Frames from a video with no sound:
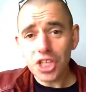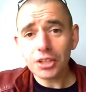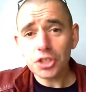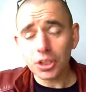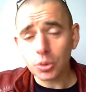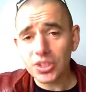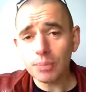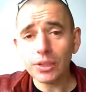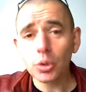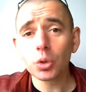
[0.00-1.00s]
challenging
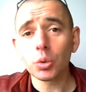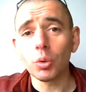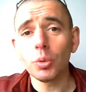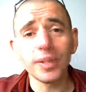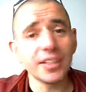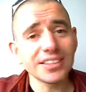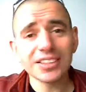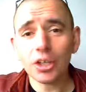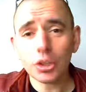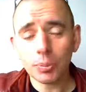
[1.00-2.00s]
to simply go to a woman
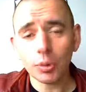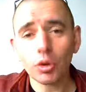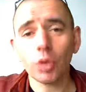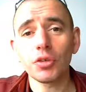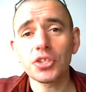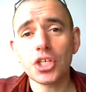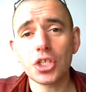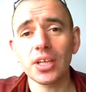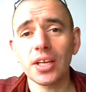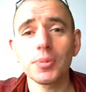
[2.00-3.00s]
and start up a
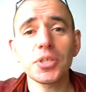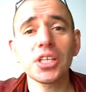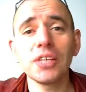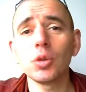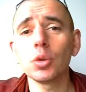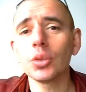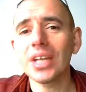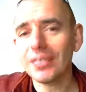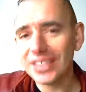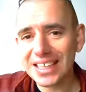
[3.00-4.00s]
conversation, especially if you
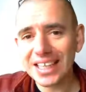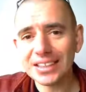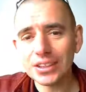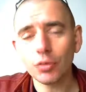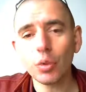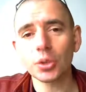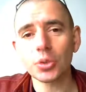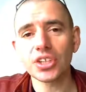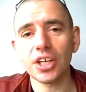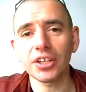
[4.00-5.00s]
don't have any idea of
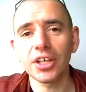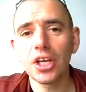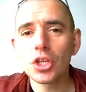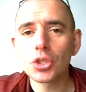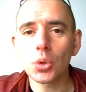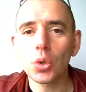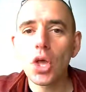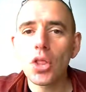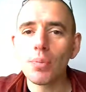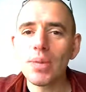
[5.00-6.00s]
where to start.
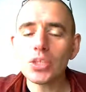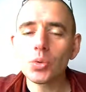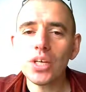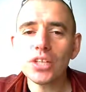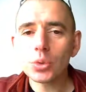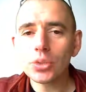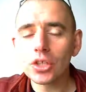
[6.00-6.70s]
So the best way is